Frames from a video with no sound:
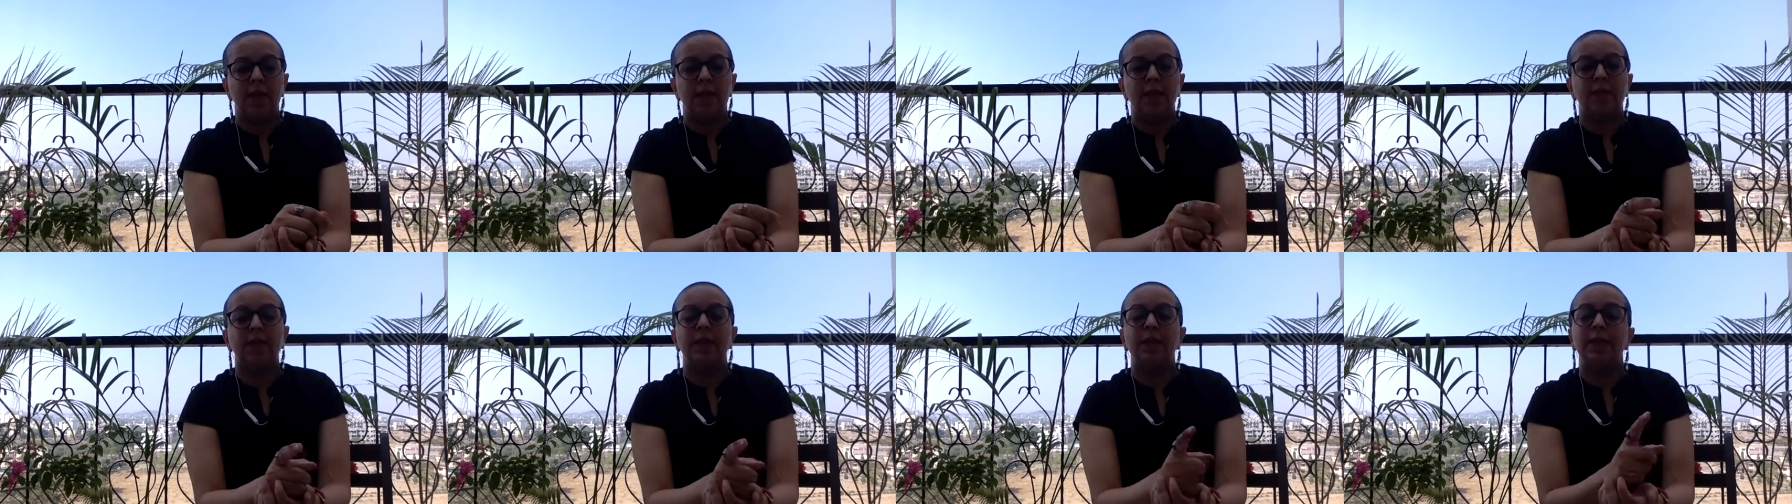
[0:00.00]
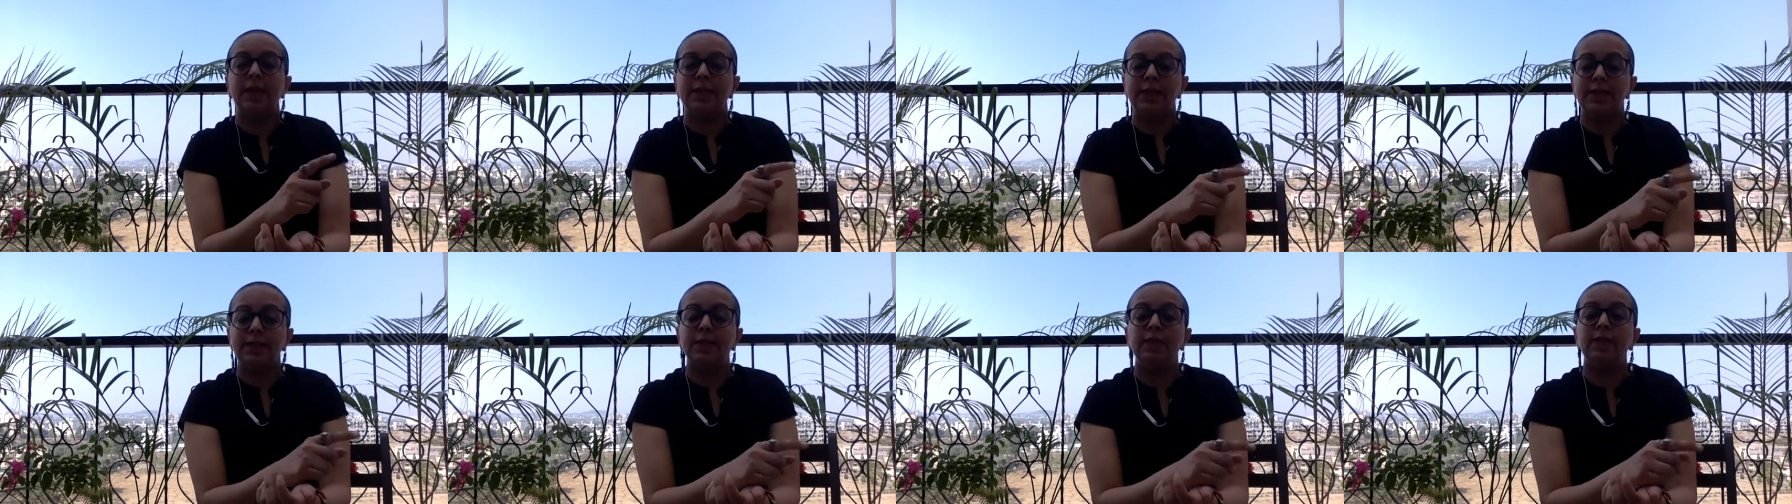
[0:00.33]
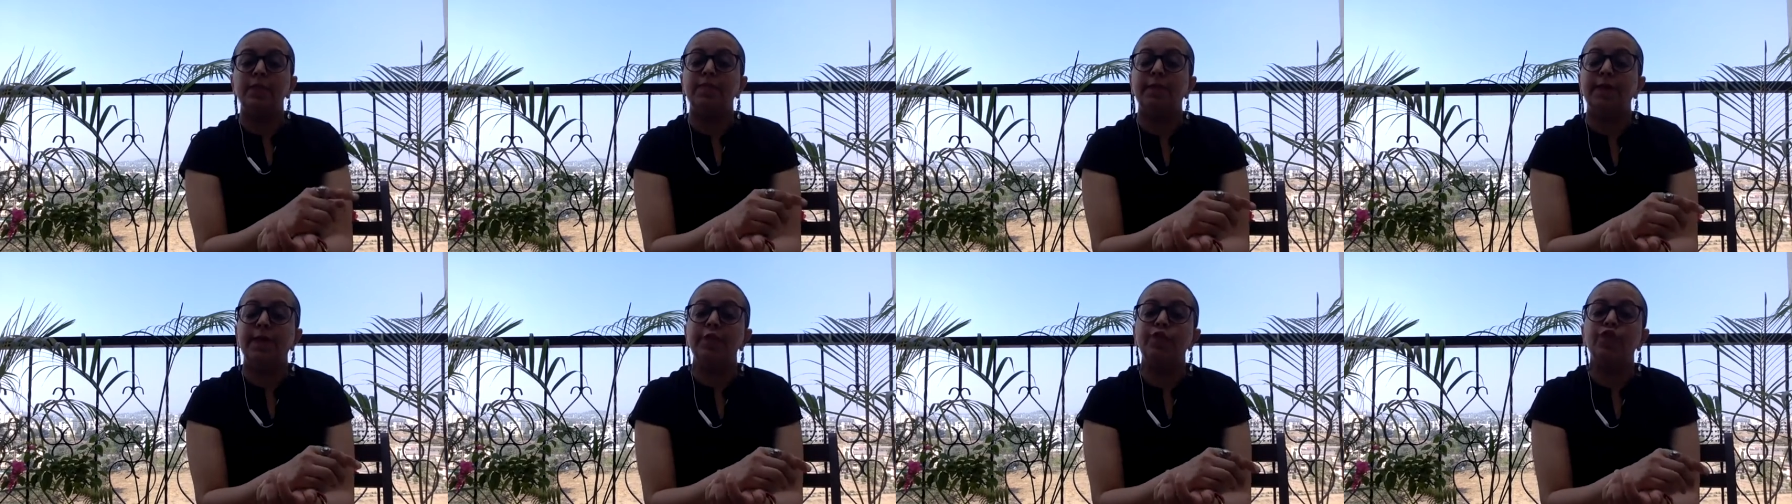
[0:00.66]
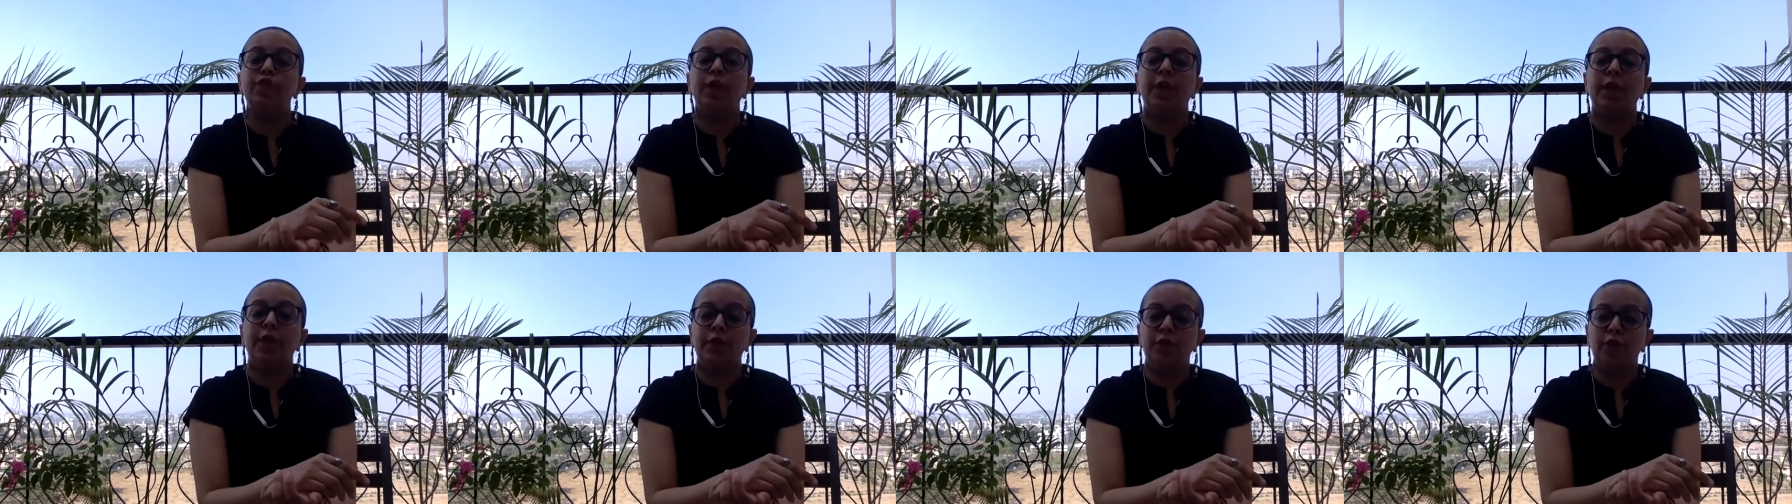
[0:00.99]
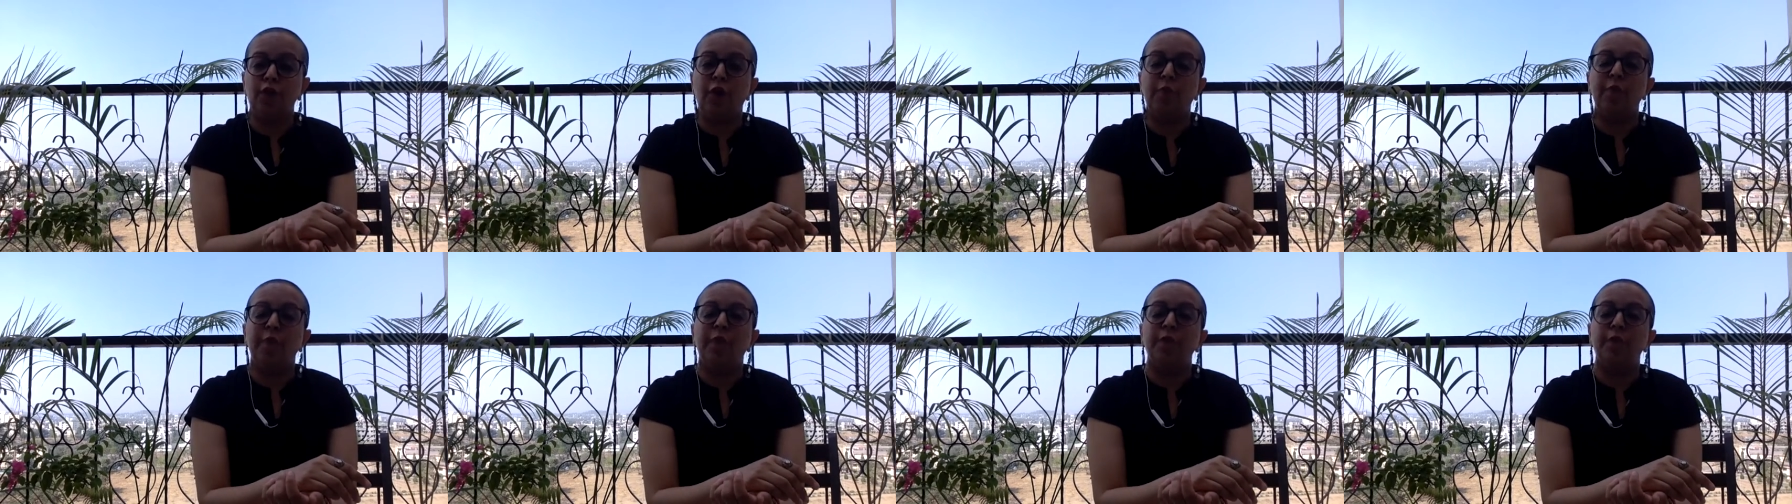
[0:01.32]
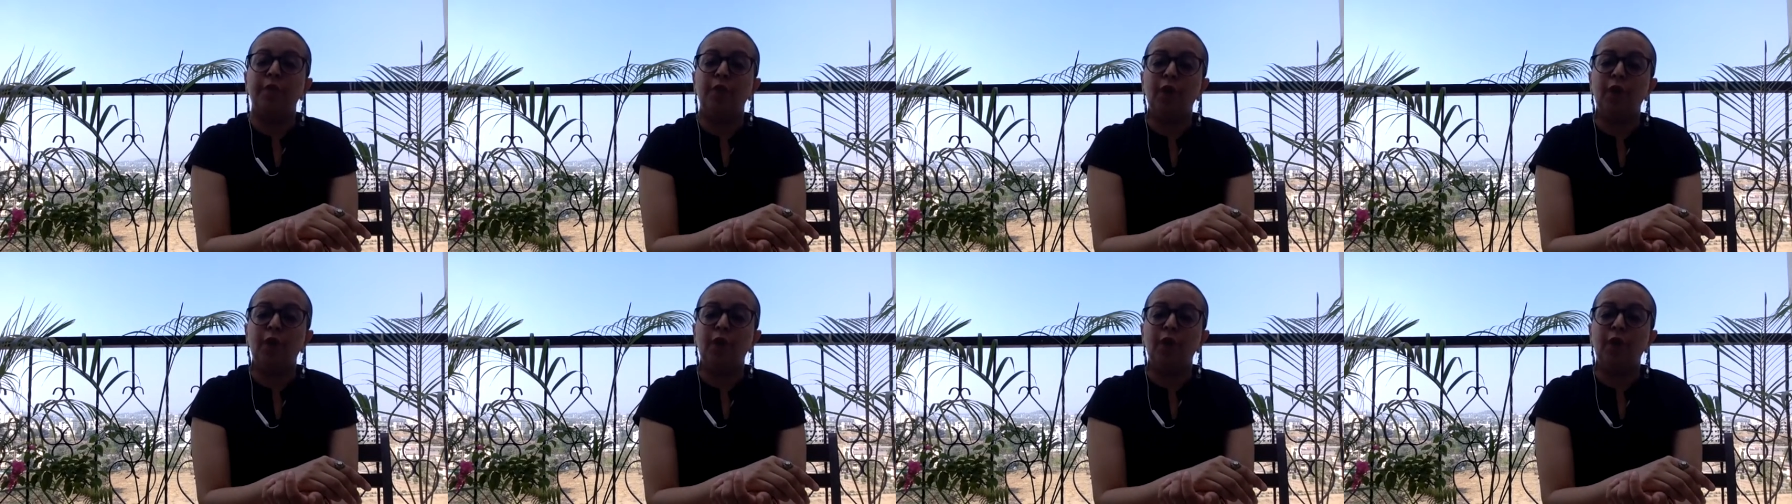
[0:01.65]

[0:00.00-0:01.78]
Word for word: The recent major economic